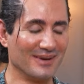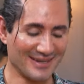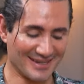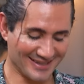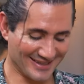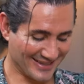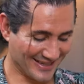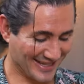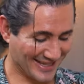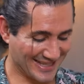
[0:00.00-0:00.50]
oh
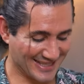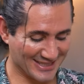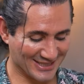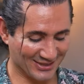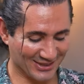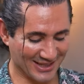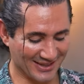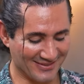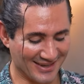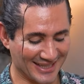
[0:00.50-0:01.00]
my God, I
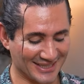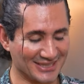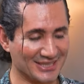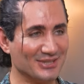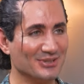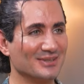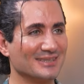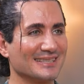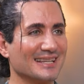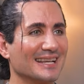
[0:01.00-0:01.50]
could totally
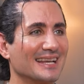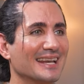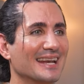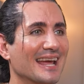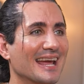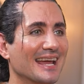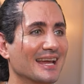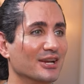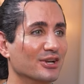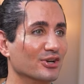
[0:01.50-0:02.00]
imagine you as like
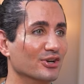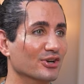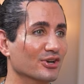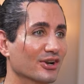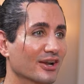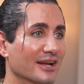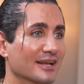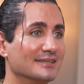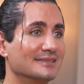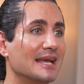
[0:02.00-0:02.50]
an
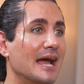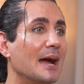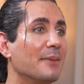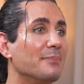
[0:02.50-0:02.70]
anchor. It's